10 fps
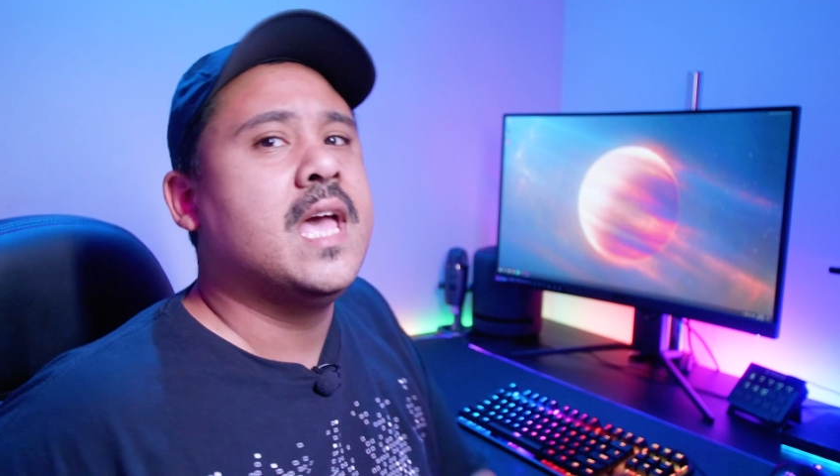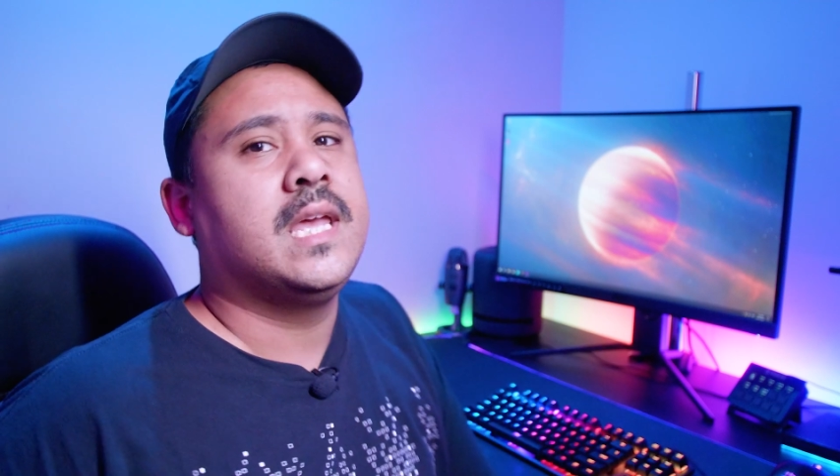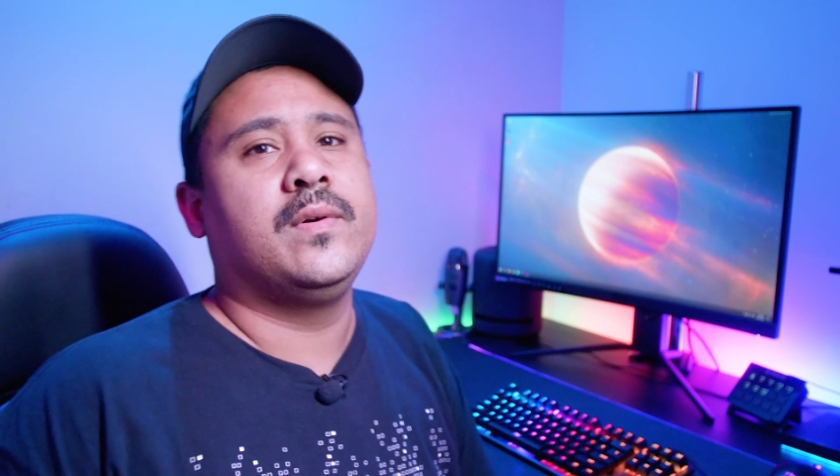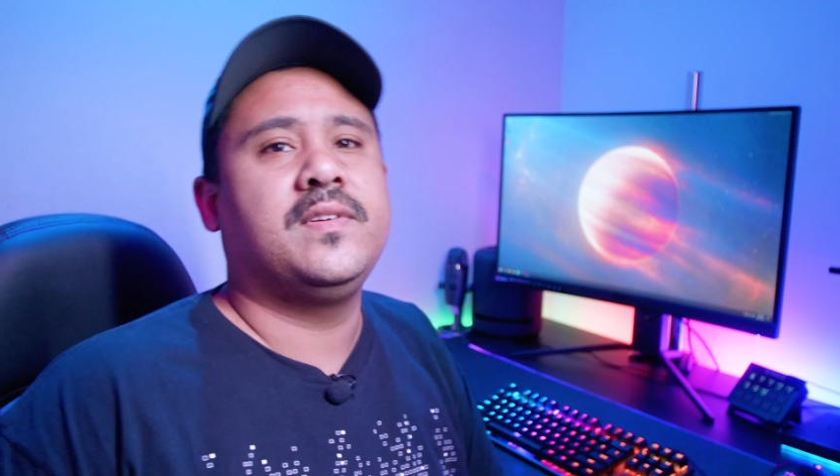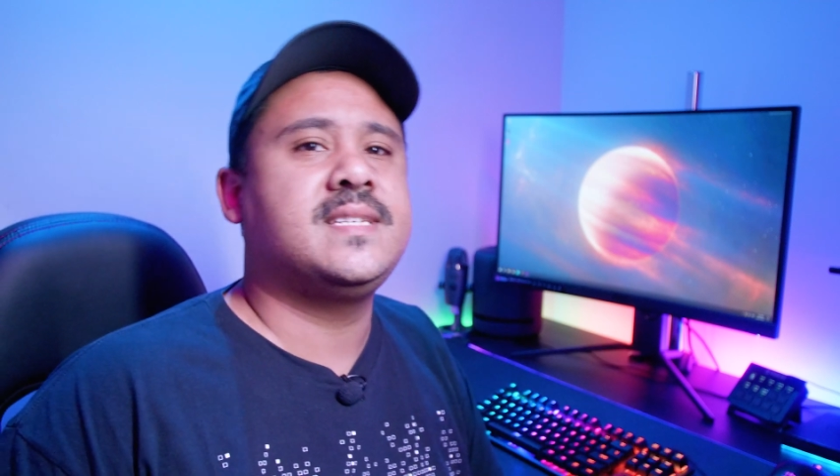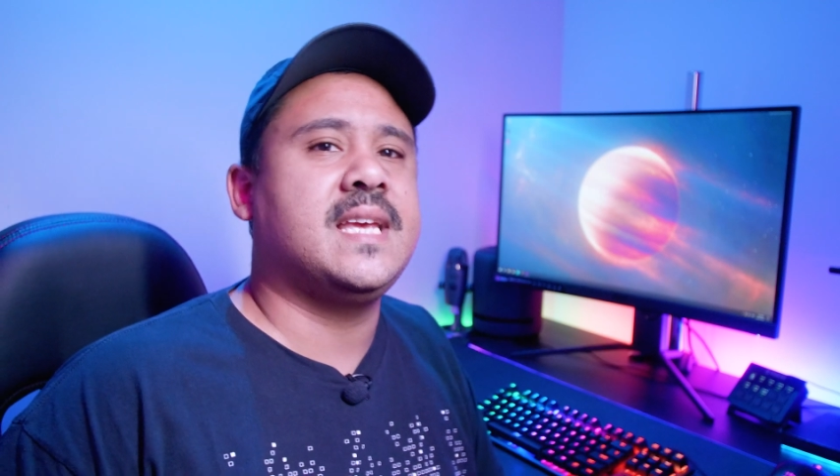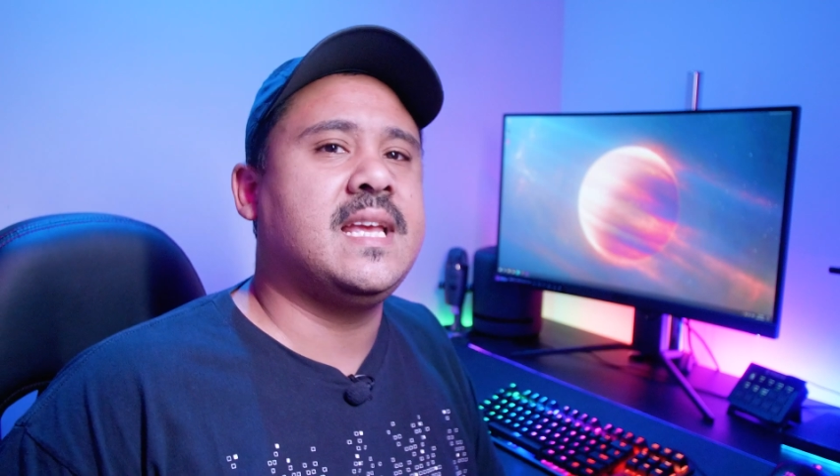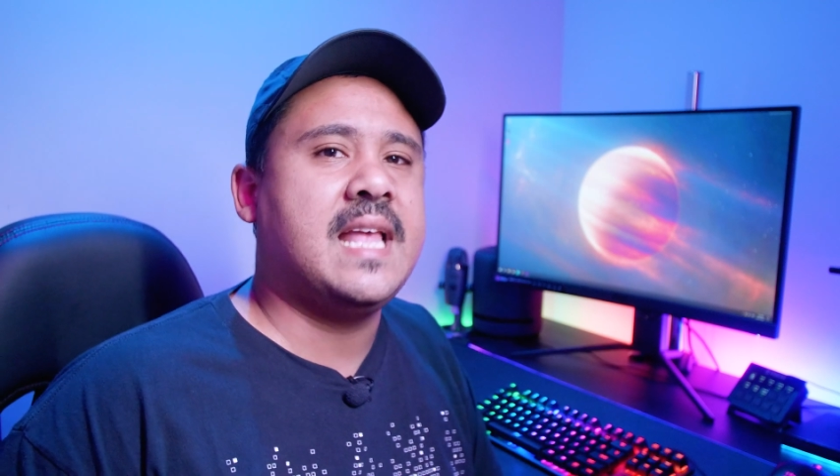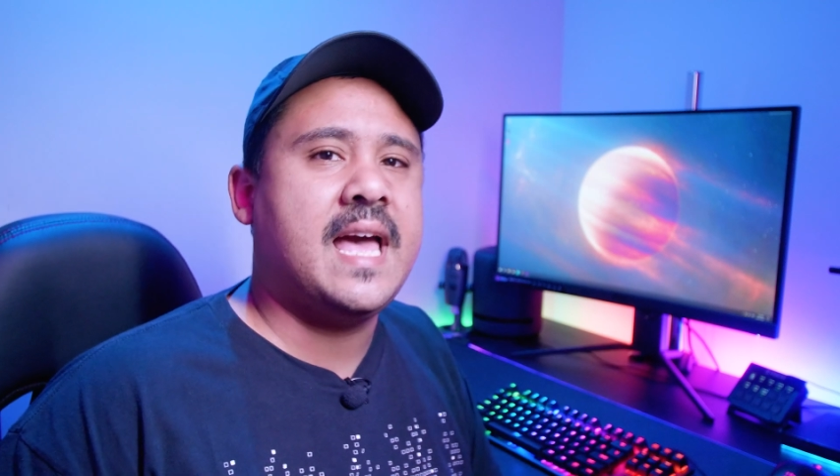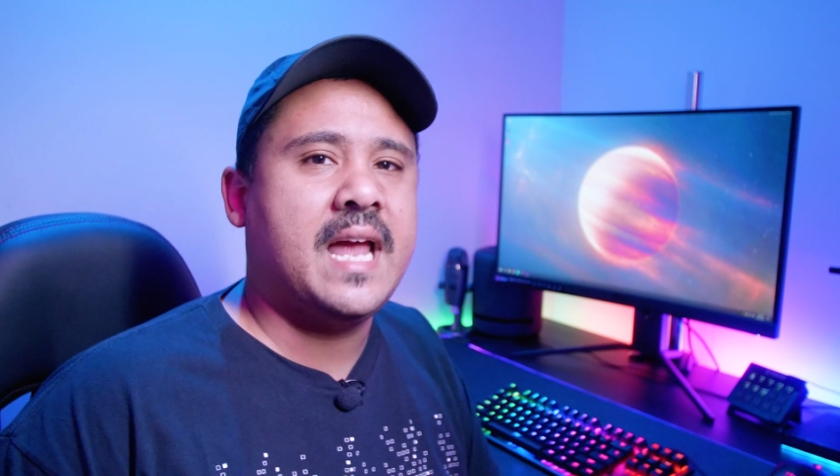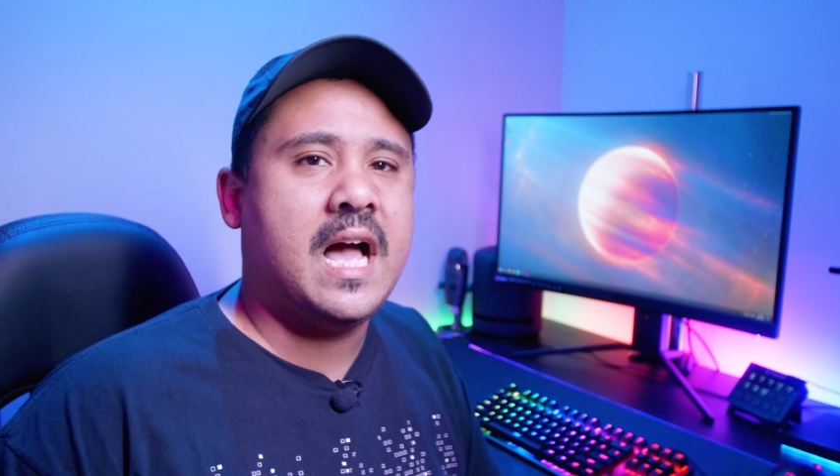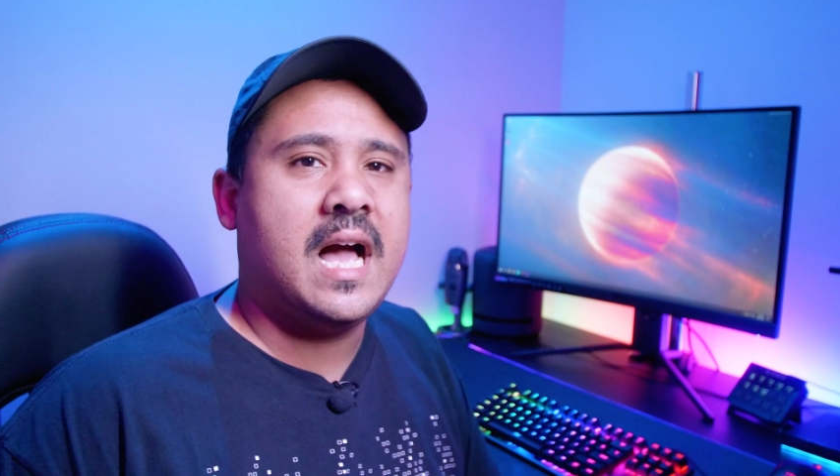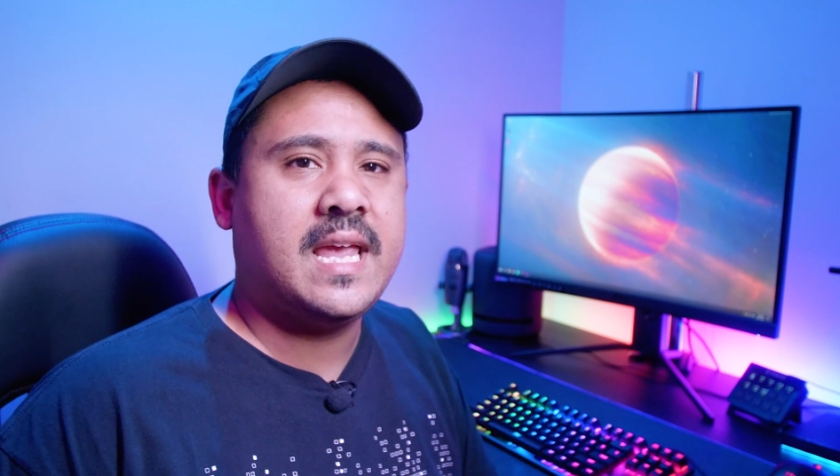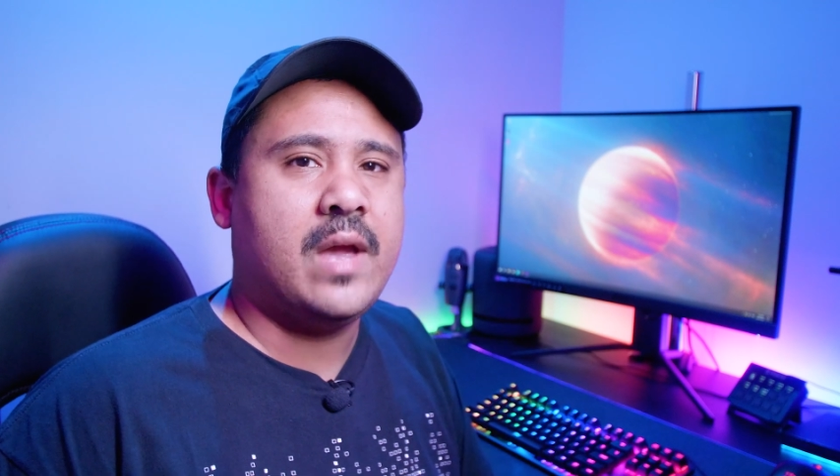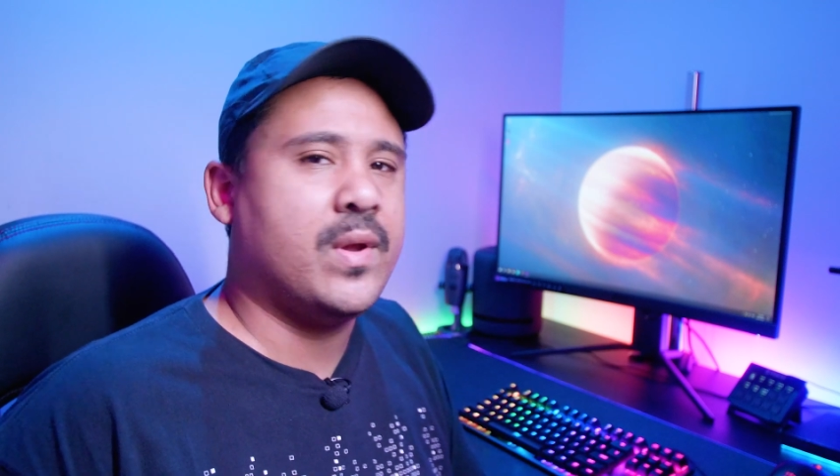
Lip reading: you would have seen that yeah,